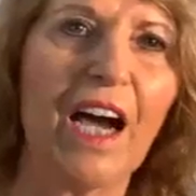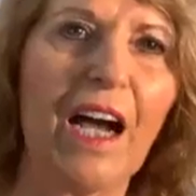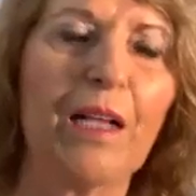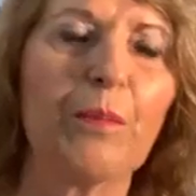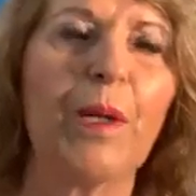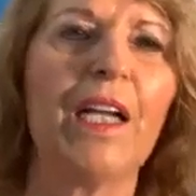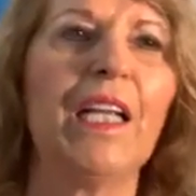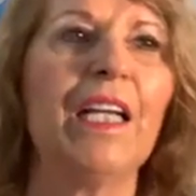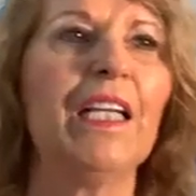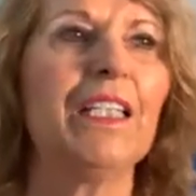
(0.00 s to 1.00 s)
God, but
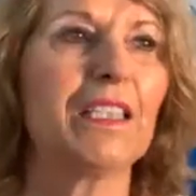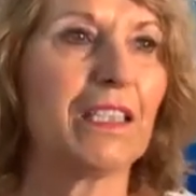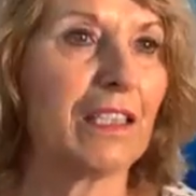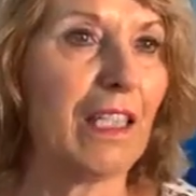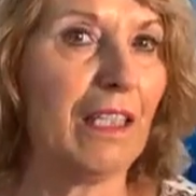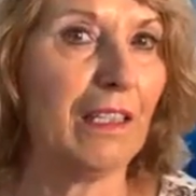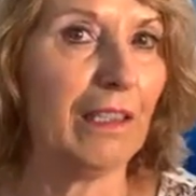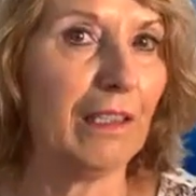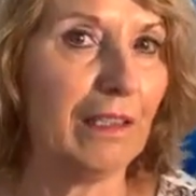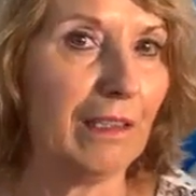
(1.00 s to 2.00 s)
he's
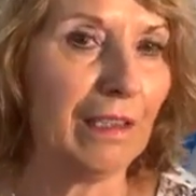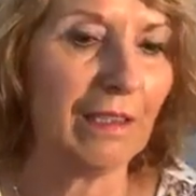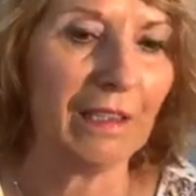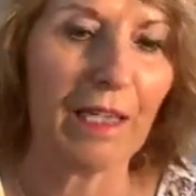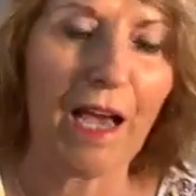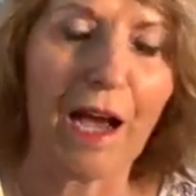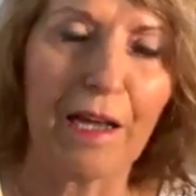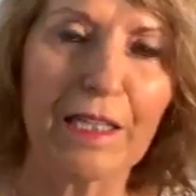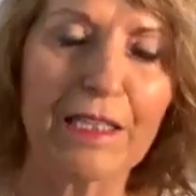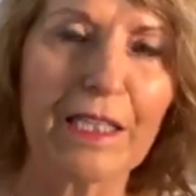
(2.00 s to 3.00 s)

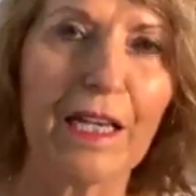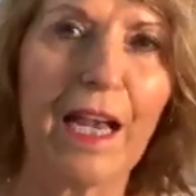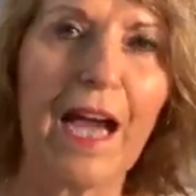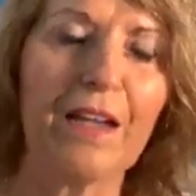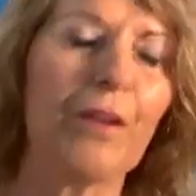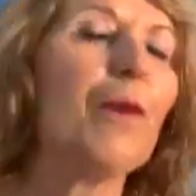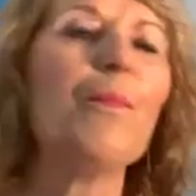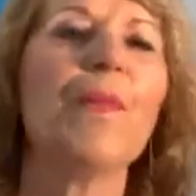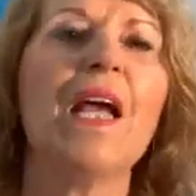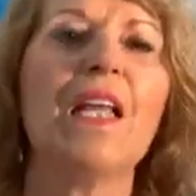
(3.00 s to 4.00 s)
a liar.
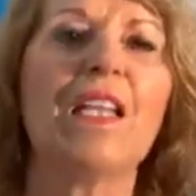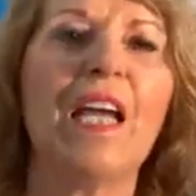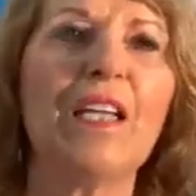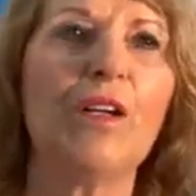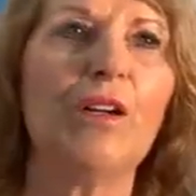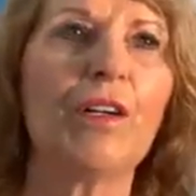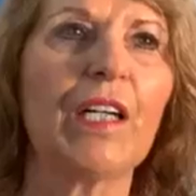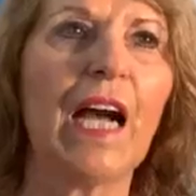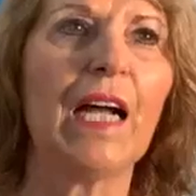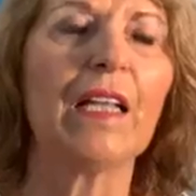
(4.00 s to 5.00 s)
Thank you,
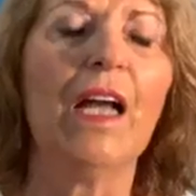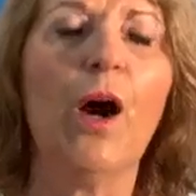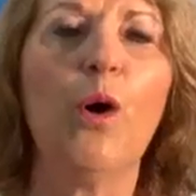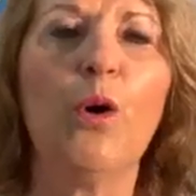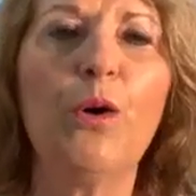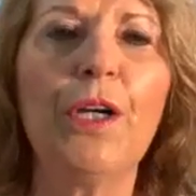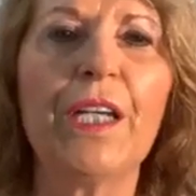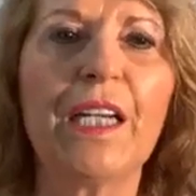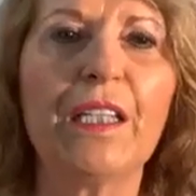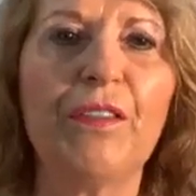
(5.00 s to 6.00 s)
Lord God, who
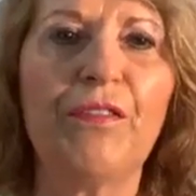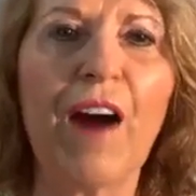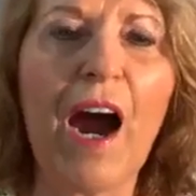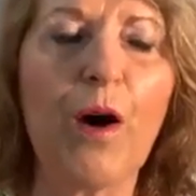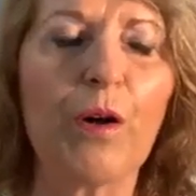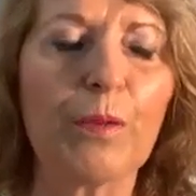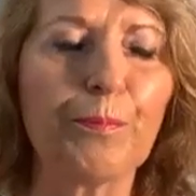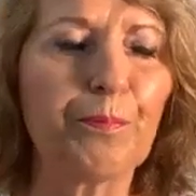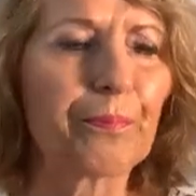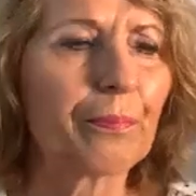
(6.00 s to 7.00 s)
he can devour
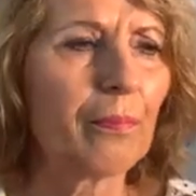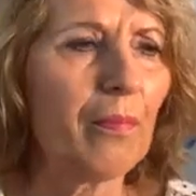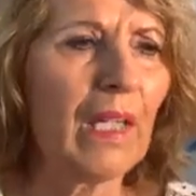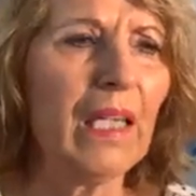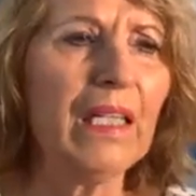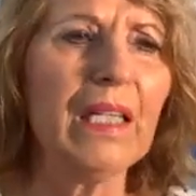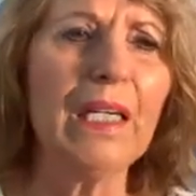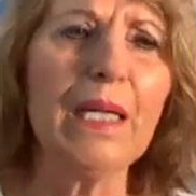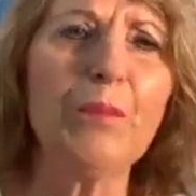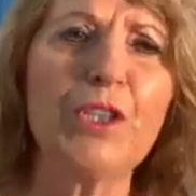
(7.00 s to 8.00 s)
in the
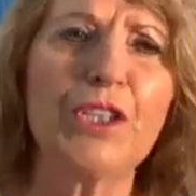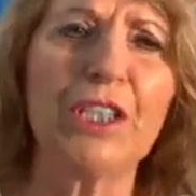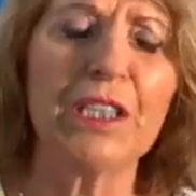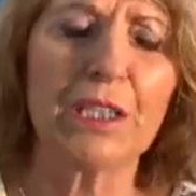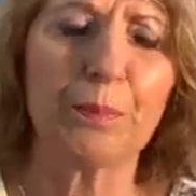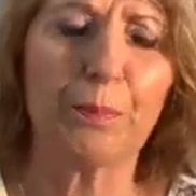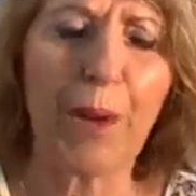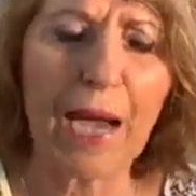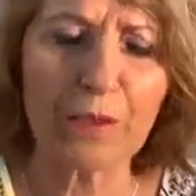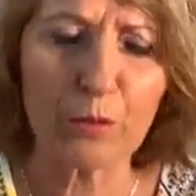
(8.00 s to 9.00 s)
name of Jesus.
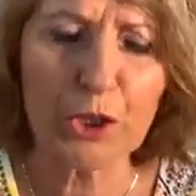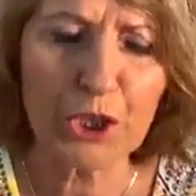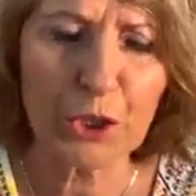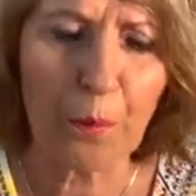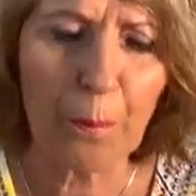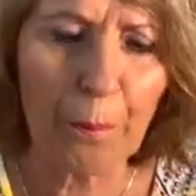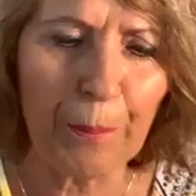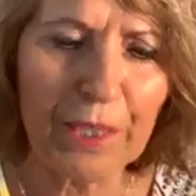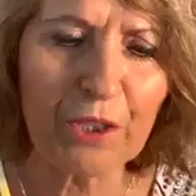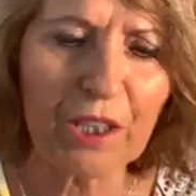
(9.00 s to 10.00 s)
But we
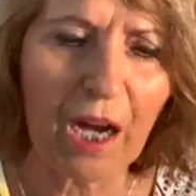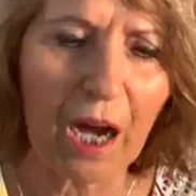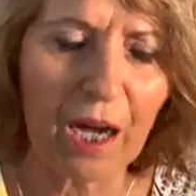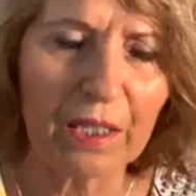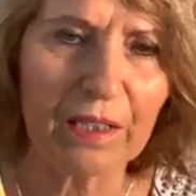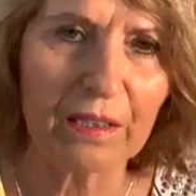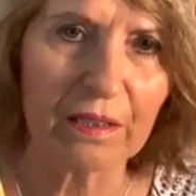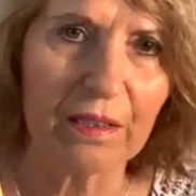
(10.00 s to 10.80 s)
submit to God.